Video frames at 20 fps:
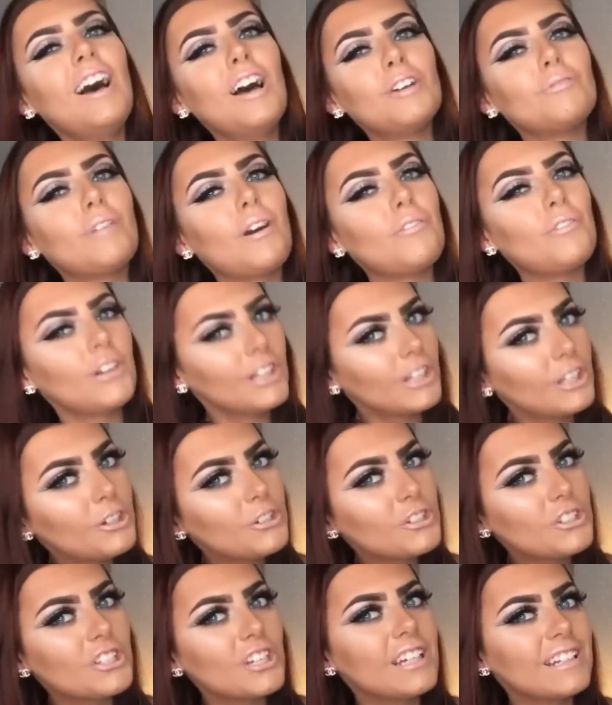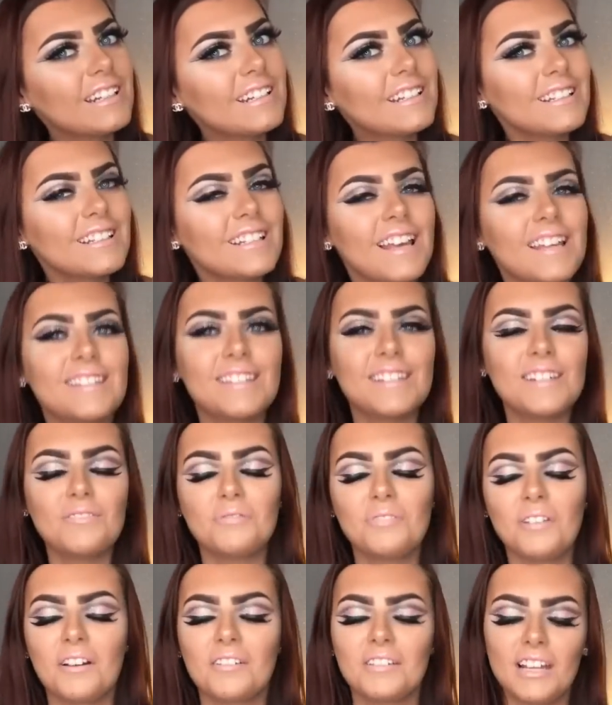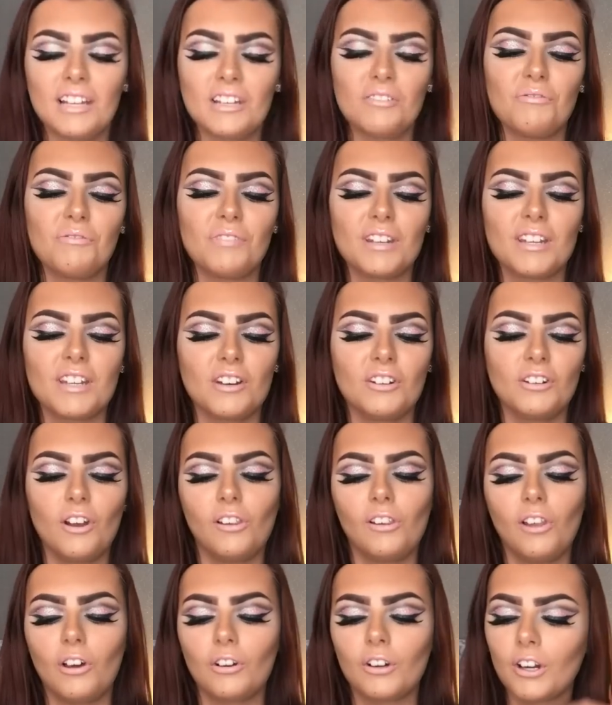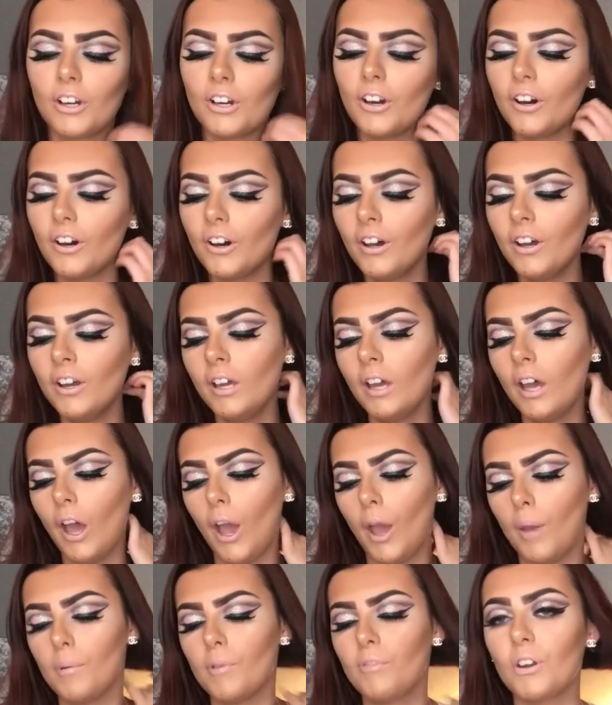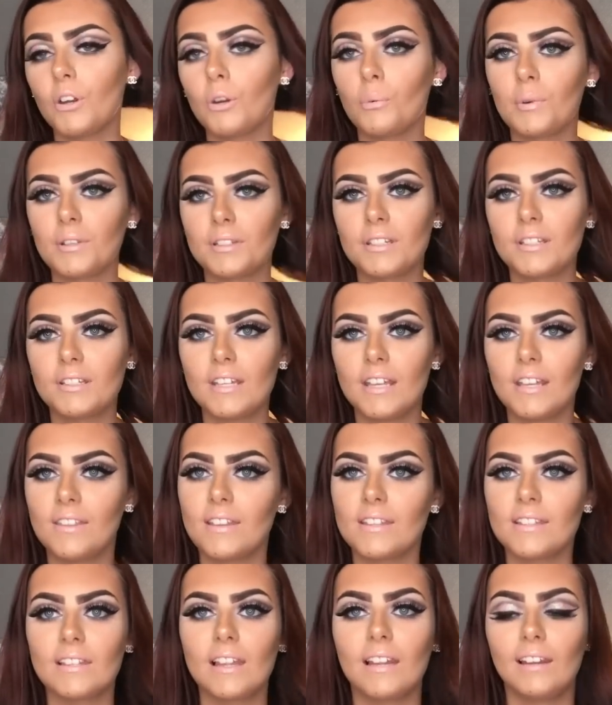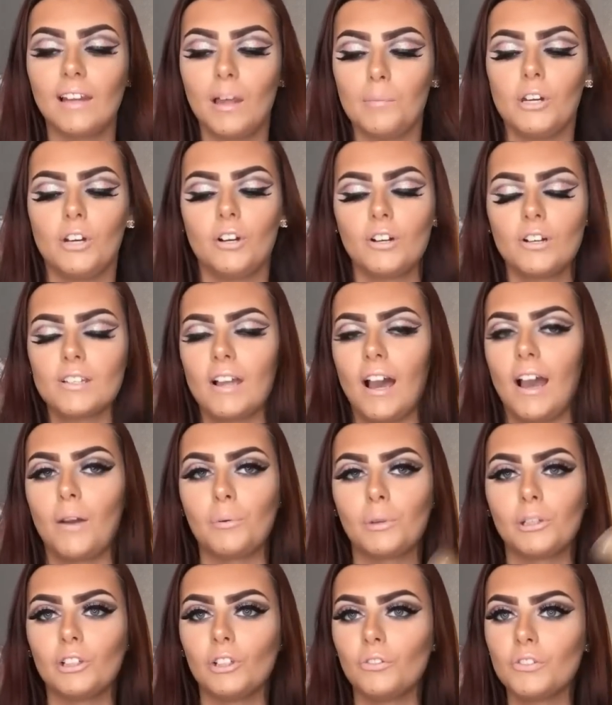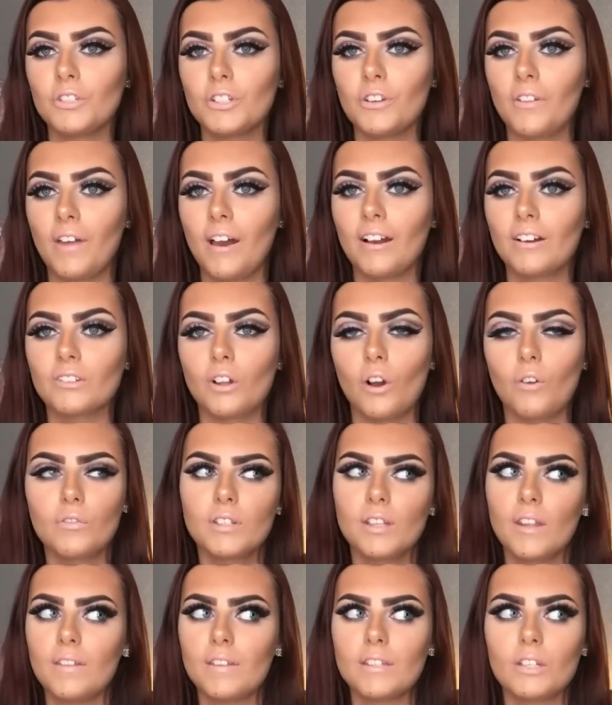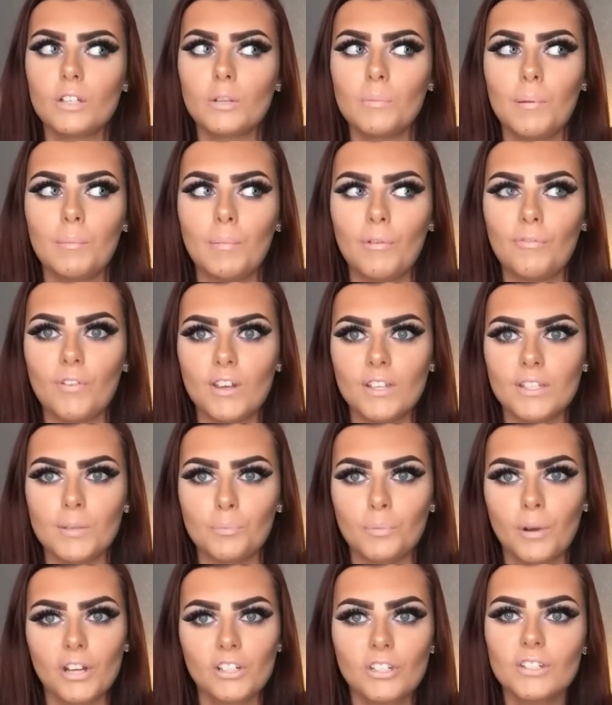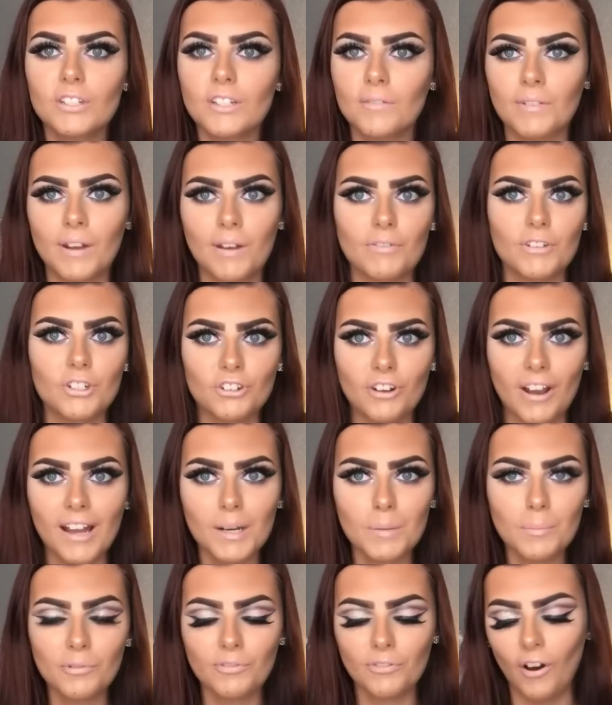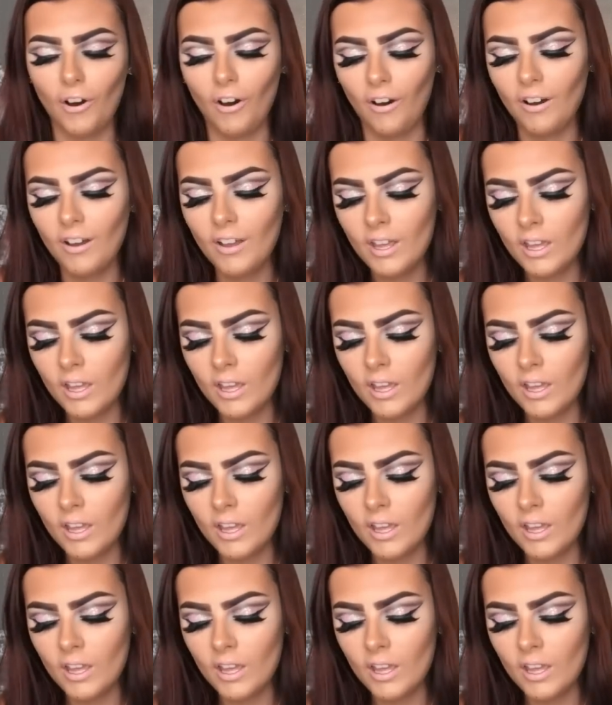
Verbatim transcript: revolution testing foundation video not long ago. Um, if anyone wants to see this, then let me know, because I would love to do that, because obviously this is gonna be my first impressions. I've never tried it before,